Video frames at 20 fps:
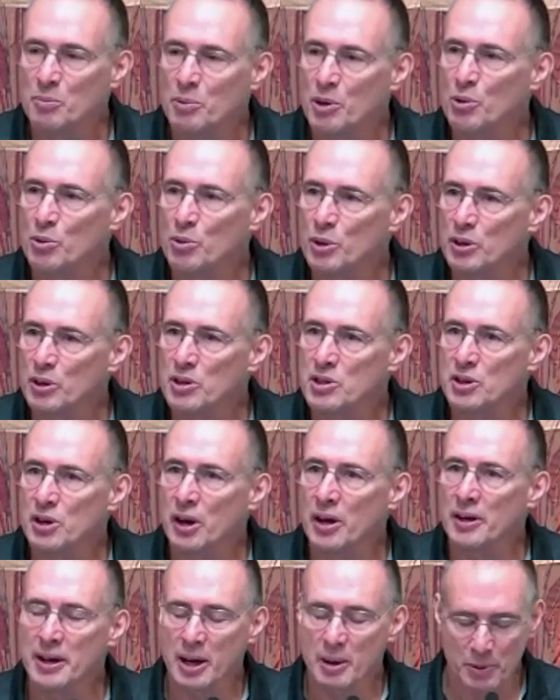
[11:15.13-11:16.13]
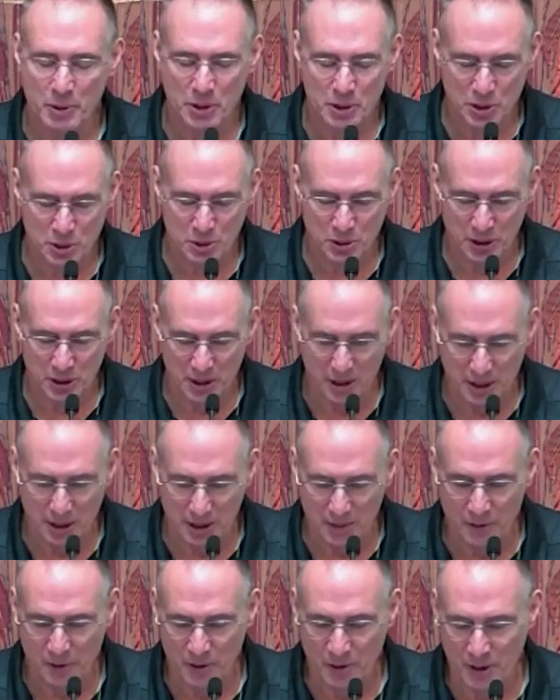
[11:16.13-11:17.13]
but really saw an
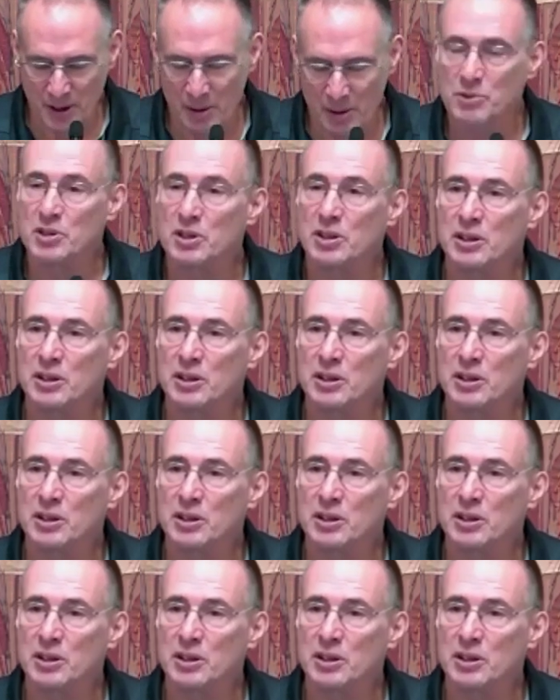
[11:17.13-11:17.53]
opportunity for them